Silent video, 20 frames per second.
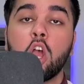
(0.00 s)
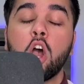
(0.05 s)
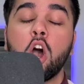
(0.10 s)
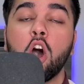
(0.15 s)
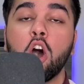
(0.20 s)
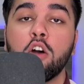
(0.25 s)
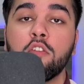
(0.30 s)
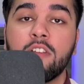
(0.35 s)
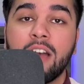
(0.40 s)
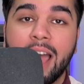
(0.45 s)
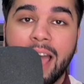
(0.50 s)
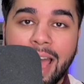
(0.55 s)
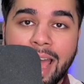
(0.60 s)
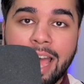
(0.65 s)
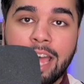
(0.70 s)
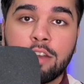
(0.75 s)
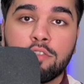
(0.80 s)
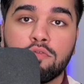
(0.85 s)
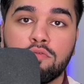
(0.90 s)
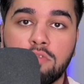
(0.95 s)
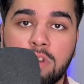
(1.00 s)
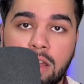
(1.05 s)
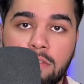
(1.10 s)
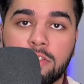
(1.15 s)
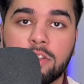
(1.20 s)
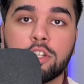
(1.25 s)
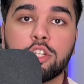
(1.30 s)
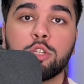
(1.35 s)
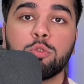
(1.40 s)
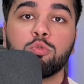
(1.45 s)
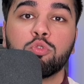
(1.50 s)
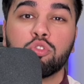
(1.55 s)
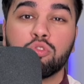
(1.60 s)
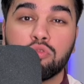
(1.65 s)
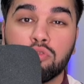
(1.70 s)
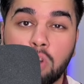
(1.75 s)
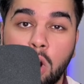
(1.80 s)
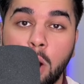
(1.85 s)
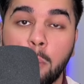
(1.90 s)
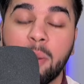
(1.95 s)
of ad revenue
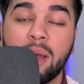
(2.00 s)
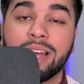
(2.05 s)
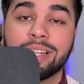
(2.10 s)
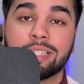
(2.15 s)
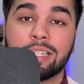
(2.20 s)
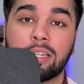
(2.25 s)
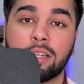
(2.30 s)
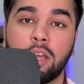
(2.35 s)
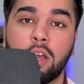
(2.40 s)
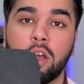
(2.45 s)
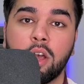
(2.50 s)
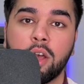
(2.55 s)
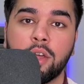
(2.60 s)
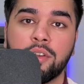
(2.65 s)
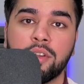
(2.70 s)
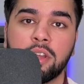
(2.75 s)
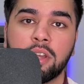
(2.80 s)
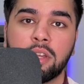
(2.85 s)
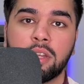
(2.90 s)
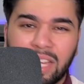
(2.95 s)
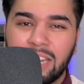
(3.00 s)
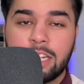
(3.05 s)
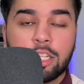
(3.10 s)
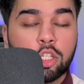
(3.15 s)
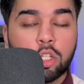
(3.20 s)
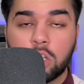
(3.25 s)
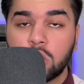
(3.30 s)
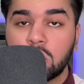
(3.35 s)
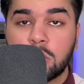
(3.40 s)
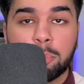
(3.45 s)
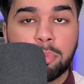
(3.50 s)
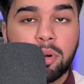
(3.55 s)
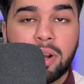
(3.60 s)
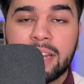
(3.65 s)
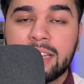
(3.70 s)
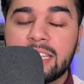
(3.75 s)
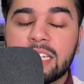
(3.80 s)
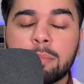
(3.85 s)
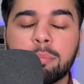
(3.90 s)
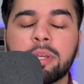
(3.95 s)
drop has occurred. And it's not
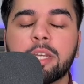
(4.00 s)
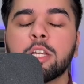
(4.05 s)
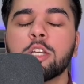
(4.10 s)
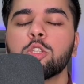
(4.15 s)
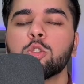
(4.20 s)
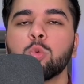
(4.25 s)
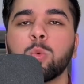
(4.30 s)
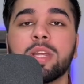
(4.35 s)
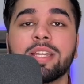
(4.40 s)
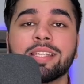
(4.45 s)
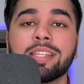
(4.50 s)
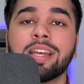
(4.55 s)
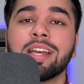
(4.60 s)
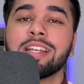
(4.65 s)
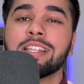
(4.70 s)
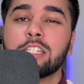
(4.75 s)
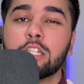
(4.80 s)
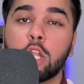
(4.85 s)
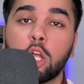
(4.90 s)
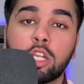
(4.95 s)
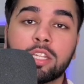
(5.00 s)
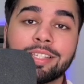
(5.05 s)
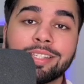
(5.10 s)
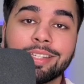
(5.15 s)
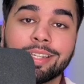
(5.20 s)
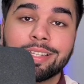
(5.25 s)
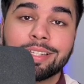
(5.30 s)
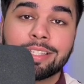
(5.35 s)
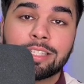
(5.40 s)
surprising because Twitter has lost its